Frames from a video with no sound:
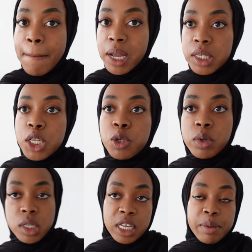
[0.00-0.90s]
my intention
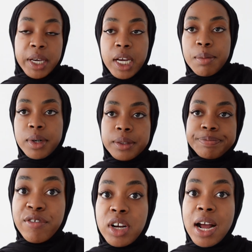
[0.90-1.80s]
was to take my camera.
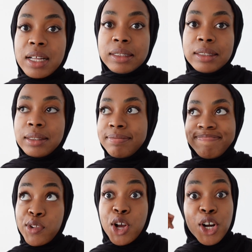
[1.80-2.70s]
I forgot.
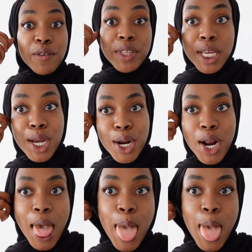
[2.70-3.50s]
Vlogger of the year.